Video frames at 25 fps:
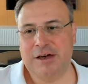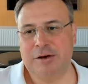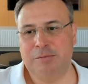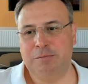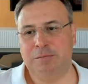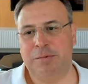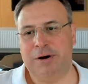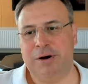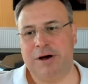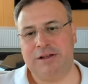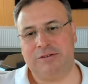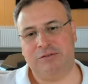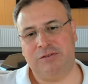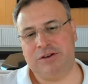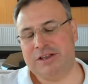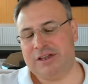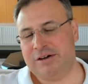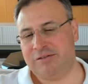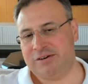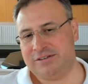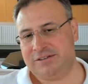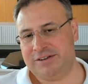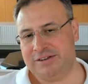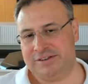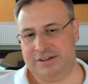but we never
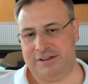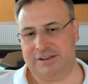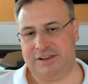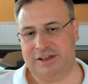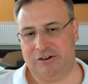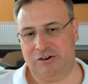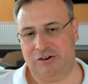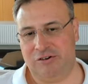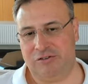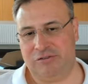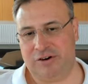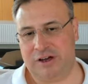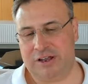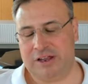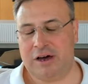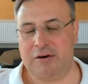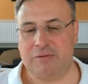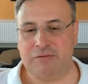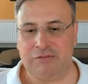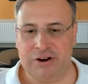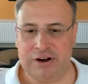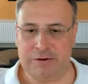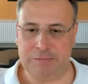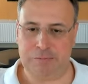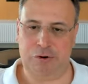did a layoff, and I'm
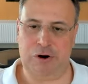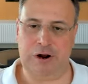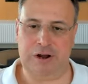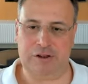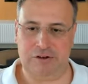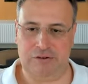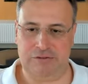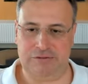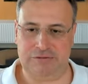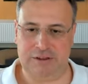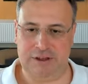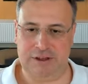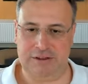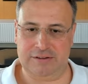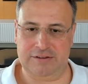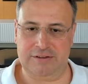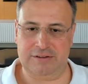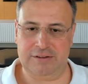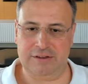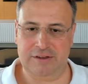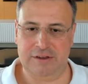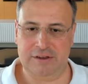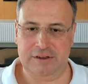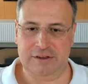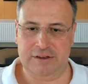very proud of that.
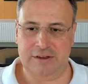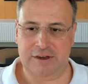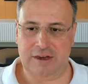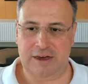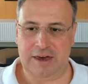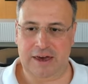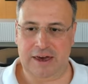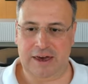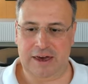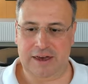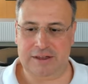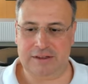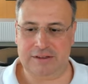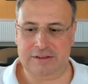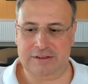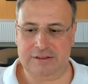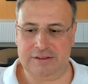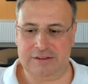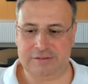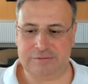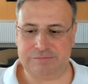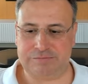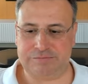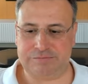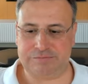And
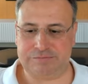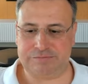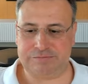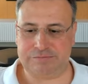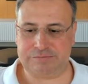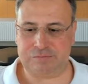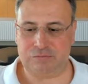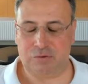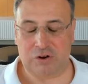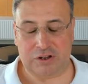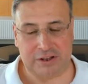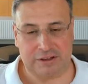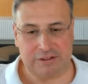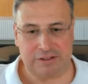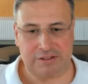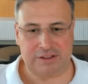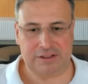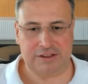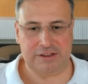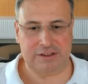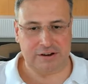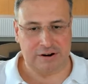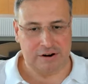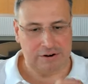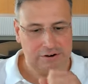when I
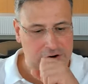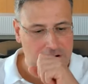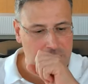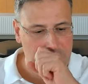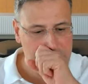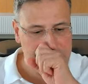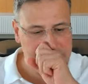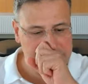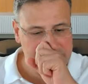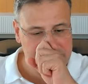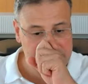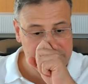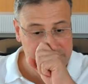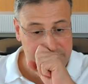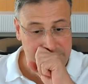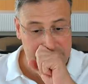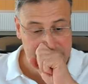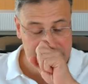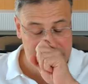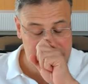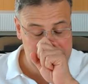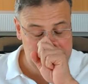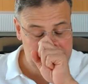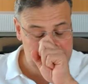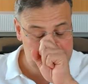see our
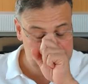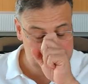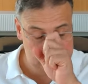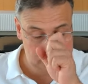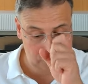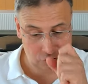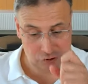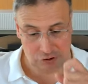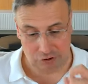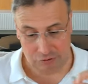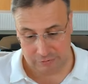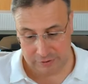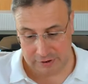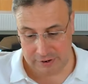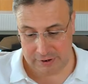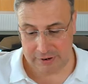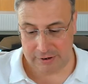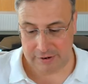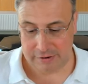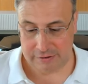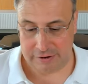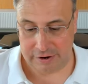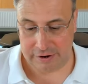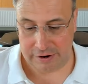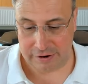competitors, like
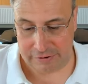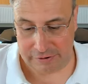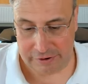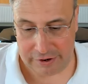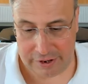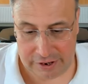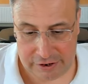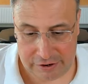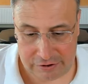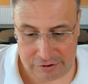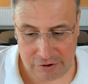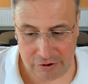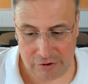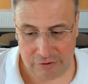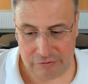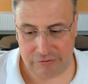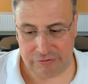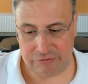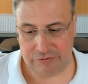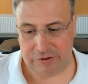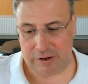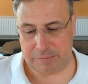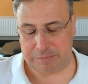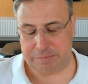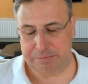they're laying off,
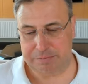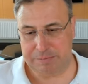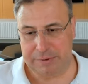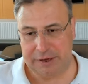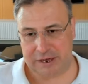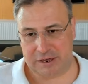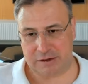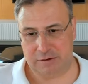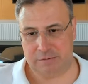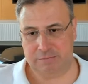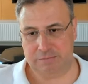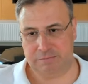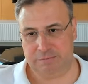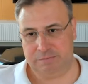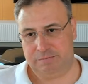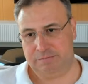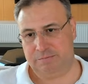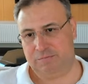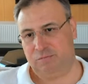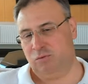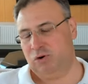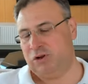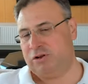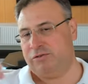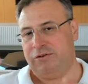like making
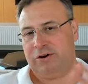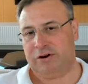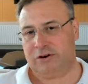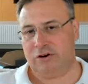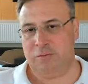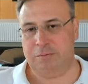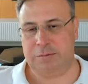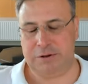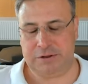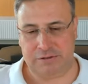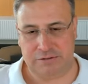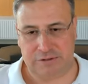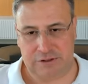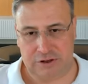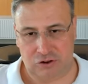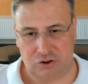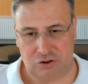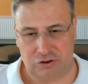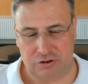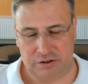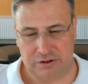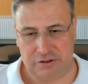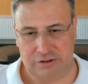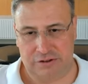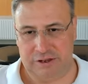one of our competitors
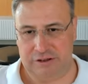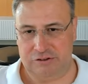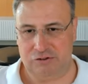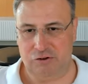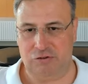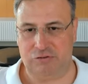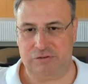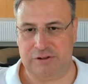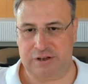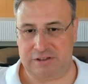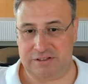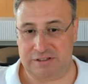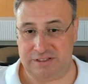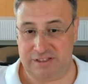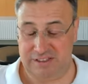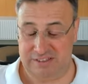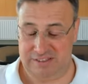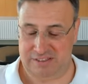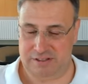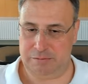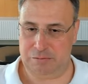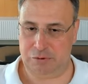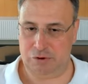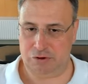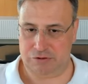actually laid off like
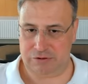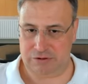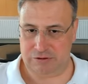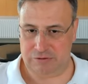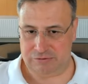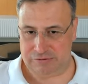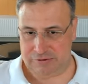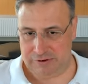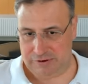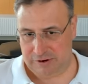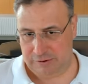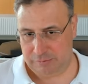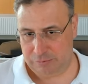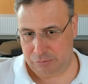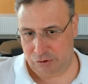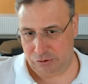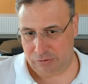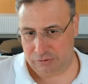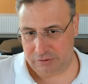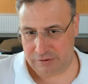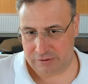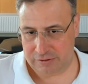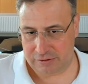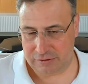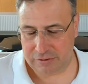60% of their
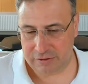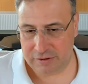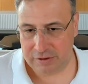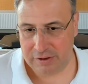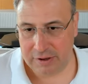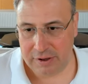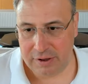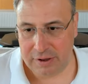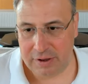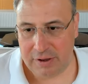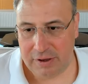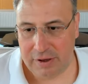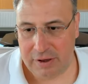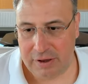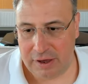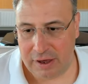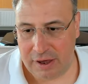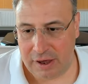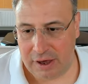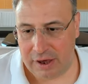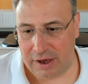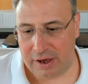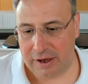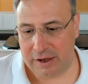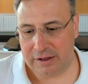employees,
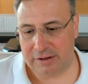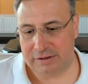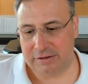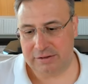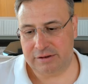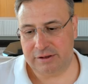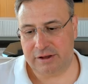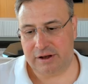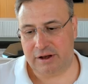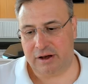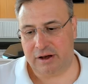and